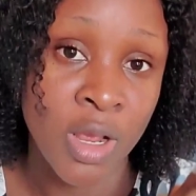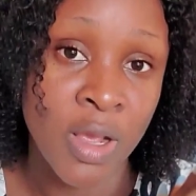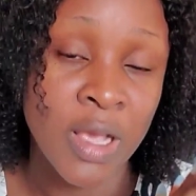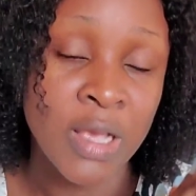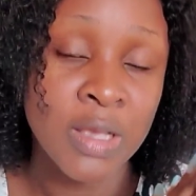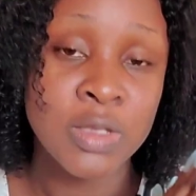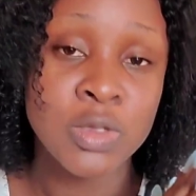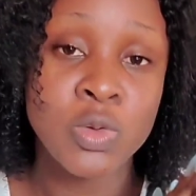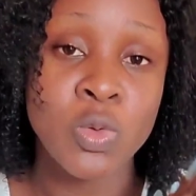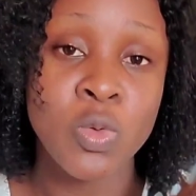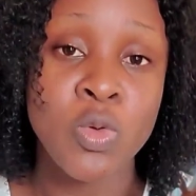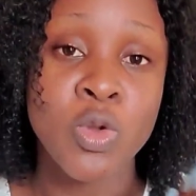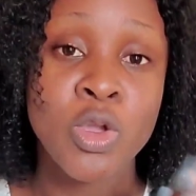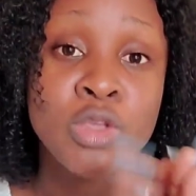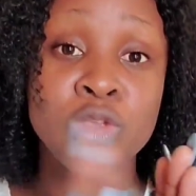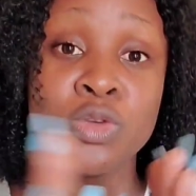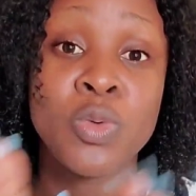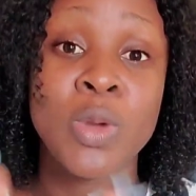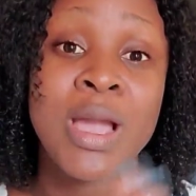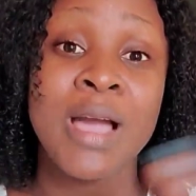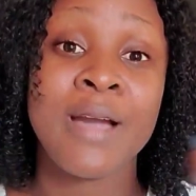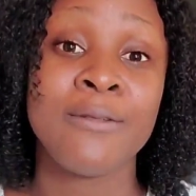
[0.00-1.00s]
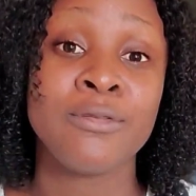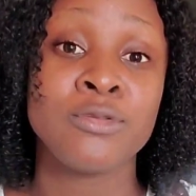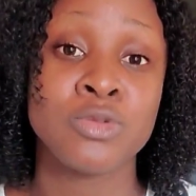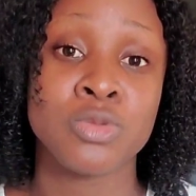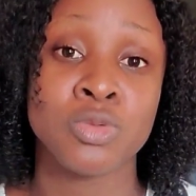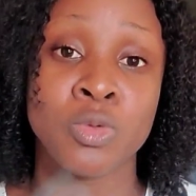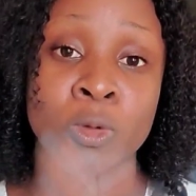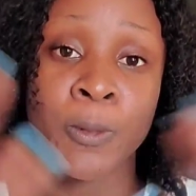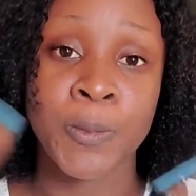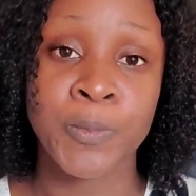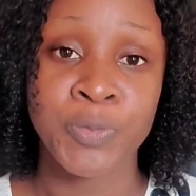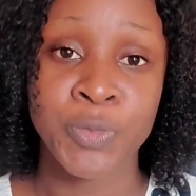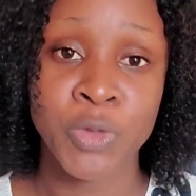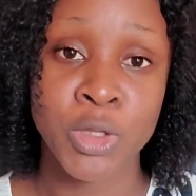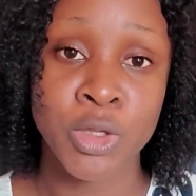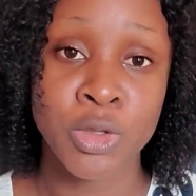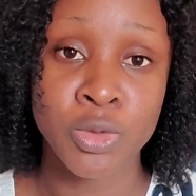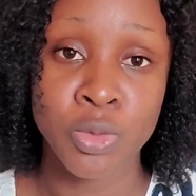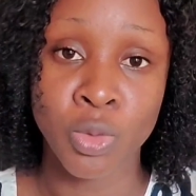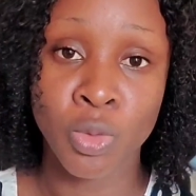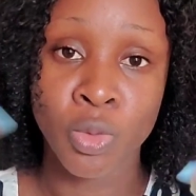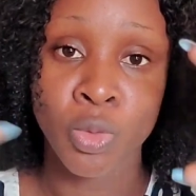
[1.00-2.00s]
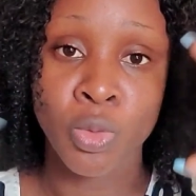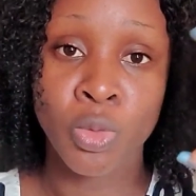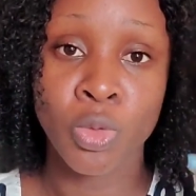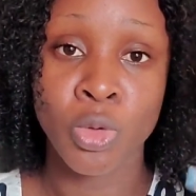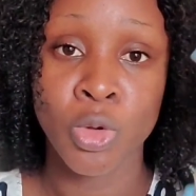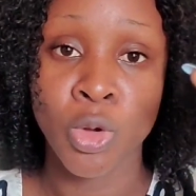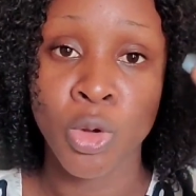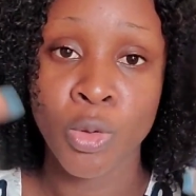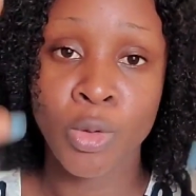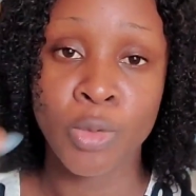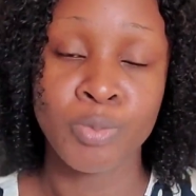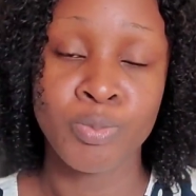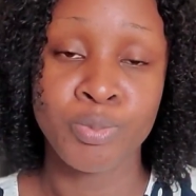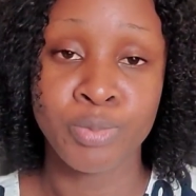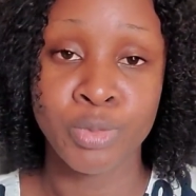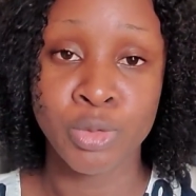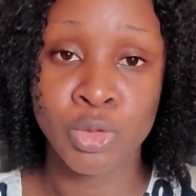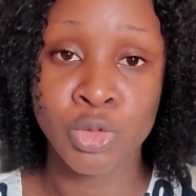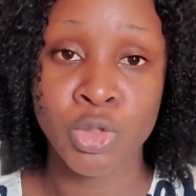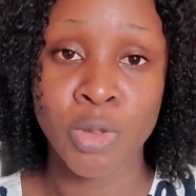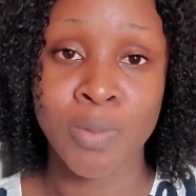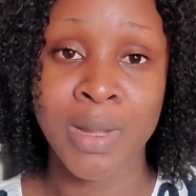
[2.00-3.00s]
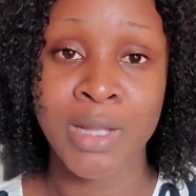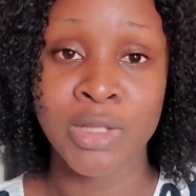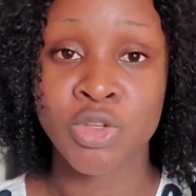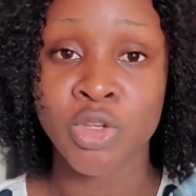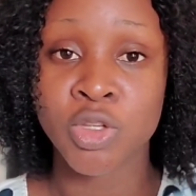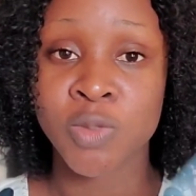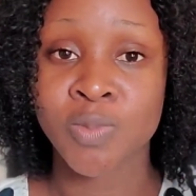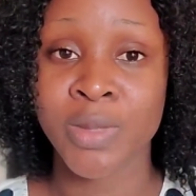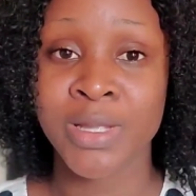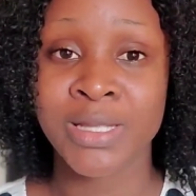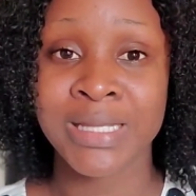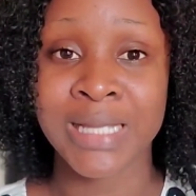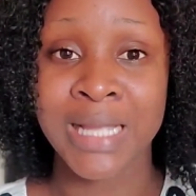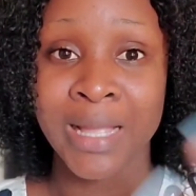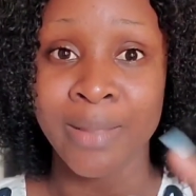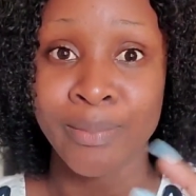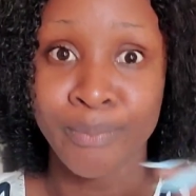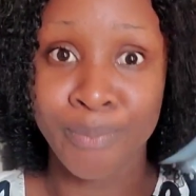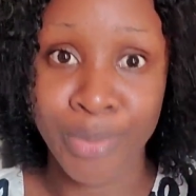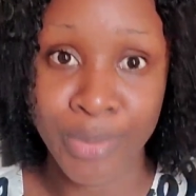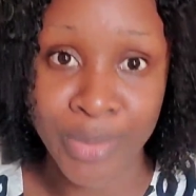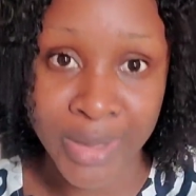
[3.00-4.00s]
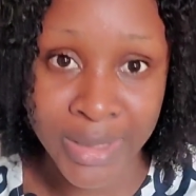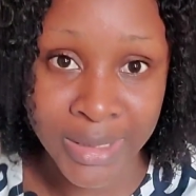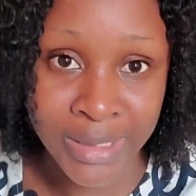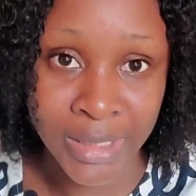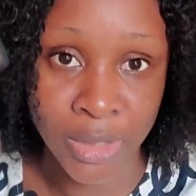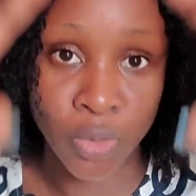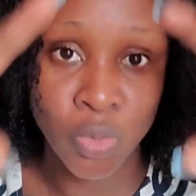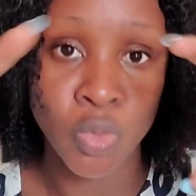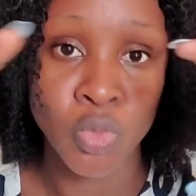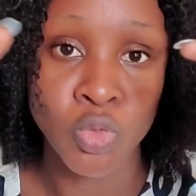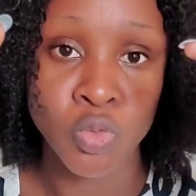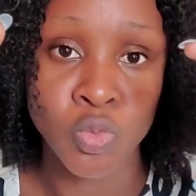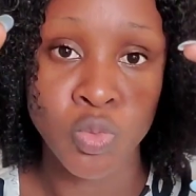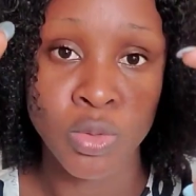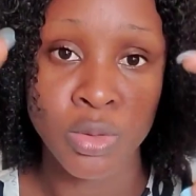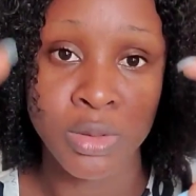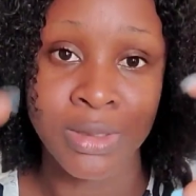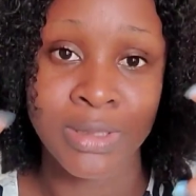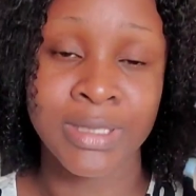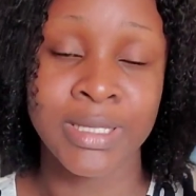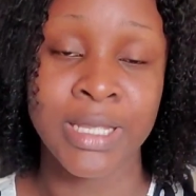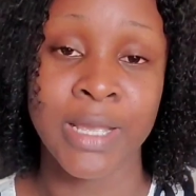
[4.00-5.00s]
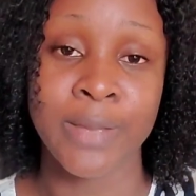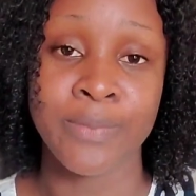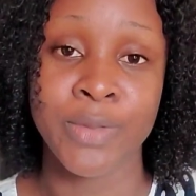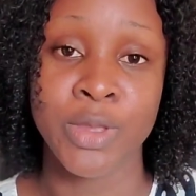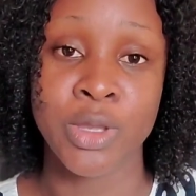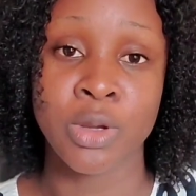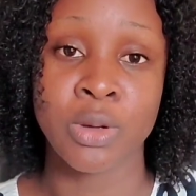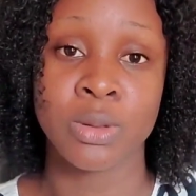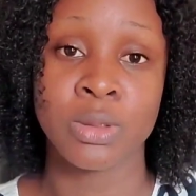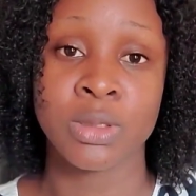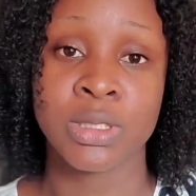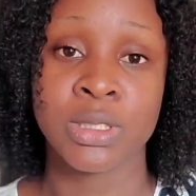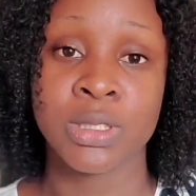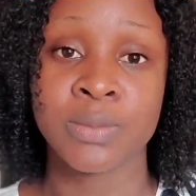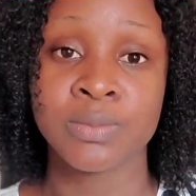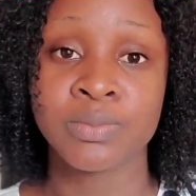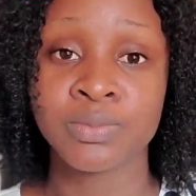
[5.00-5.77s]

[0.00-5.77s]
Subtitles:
So you have to, you know, put some adjustments and brace the old wood there because